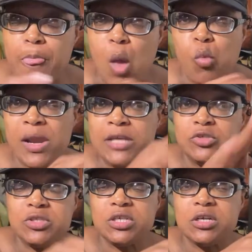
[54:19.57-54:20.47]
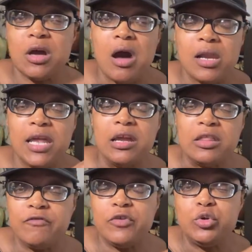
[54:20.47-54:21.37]
when I used to cook all that
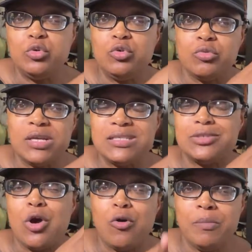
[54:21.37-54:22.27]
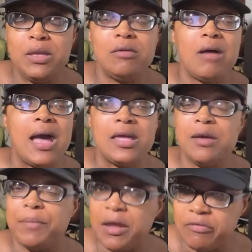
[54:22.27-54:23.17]
other food, grits, oatmeal, I
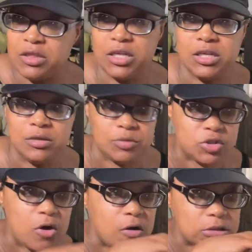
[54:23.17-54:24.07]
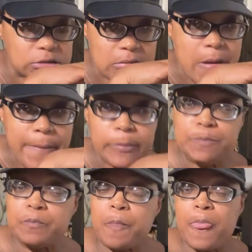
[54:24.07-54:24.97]
kept everything in them jars.
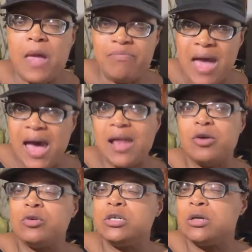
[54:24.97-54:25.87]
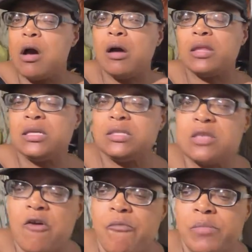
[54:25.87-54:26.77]
Now I don't cook all that
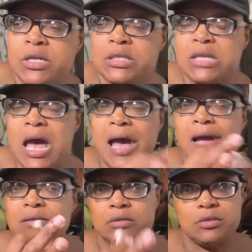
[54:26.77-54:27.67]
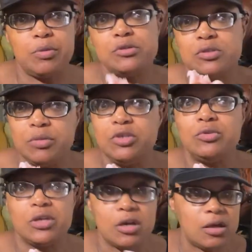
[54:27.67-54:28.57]
stuff because I'm supposed to be
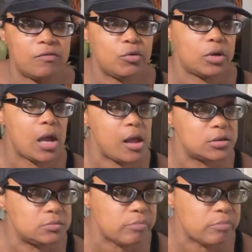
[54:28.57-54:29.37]
doing the carnivore diet.